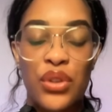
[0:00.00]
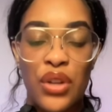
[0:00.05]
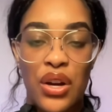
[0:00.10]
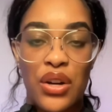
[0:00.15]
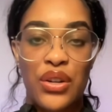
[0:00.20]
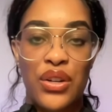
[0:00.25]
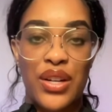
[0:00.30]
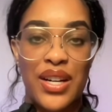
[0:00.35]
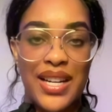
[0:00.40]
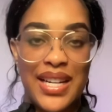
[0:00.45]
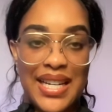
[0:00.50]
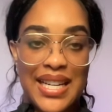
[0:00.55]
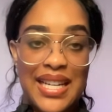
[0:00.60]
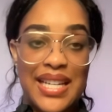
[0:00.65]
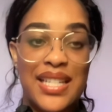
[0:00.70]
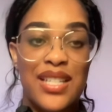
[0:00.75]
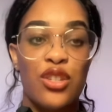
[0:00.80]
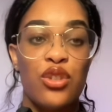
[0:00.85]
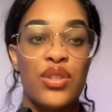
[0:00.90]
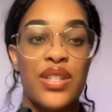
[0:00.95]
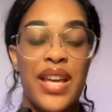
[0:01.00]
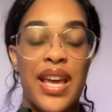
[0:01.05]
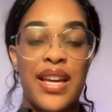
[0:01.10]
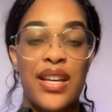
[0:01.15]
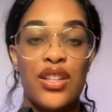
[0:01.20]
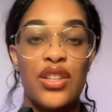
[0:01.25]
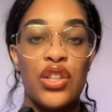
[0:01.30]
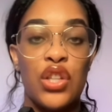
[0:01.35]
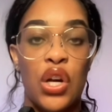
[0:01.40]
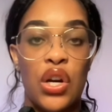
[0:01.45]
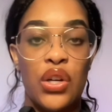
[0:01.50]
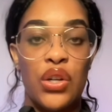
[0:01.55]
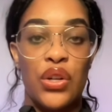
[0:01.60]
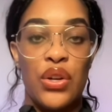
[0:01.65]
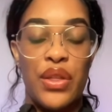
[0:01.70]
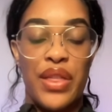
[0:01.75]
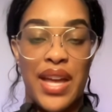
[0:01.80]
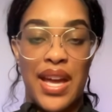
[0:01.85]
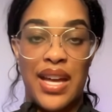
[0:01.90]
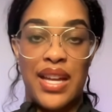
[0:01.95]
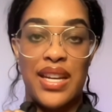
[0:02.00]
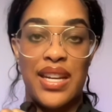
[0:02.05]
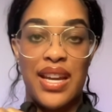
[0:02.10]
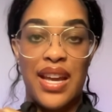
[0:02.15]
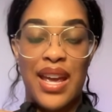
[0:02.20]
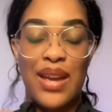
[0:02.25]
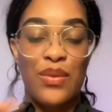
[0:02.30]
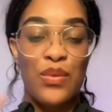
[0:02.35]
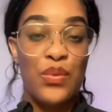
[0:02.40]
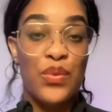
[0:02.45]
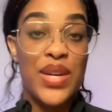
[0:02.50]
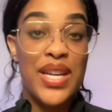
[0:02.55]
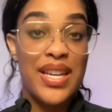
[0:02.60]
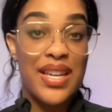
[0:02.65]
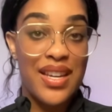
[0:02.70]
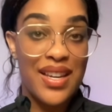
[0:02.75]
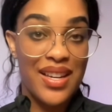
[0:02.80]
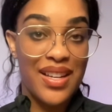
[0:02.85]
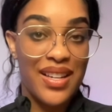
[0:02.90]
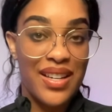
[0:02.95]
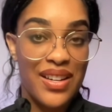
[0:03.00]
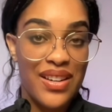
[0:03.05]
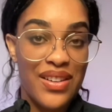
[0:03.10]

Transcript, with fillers: longer a need to take longer than a week